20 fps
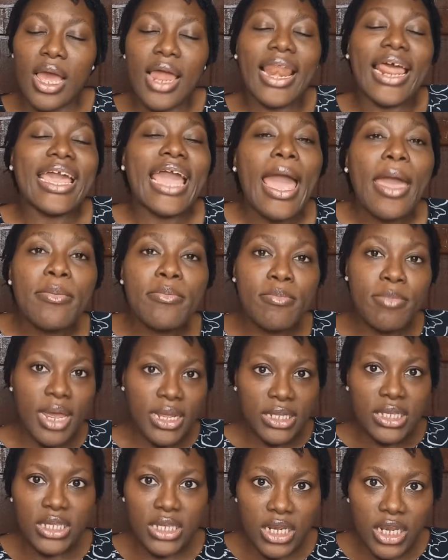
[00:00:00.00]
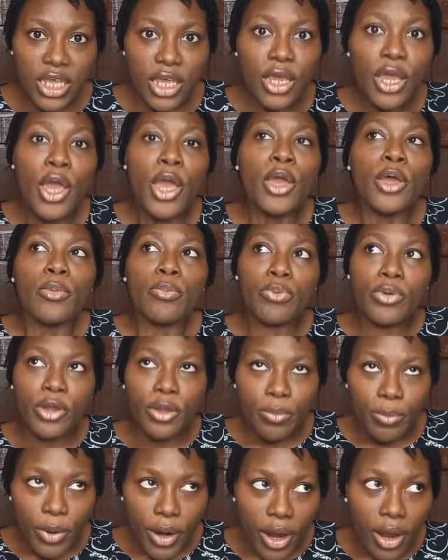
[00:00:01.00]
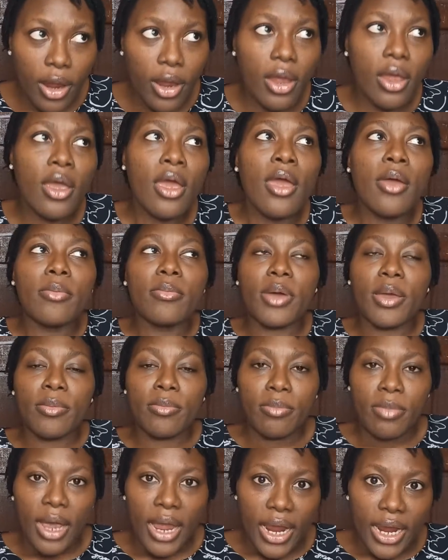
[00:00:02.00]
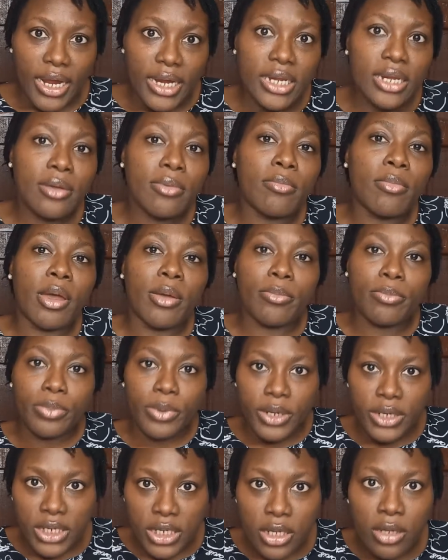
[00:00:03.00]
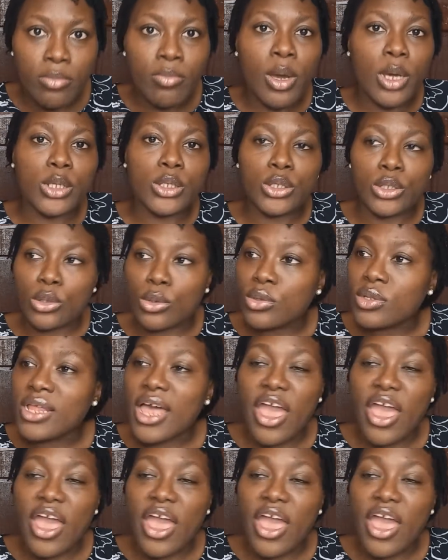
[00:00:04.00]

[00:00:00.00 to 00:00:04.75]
Like, I mentally prepare my mind, my body, my soul,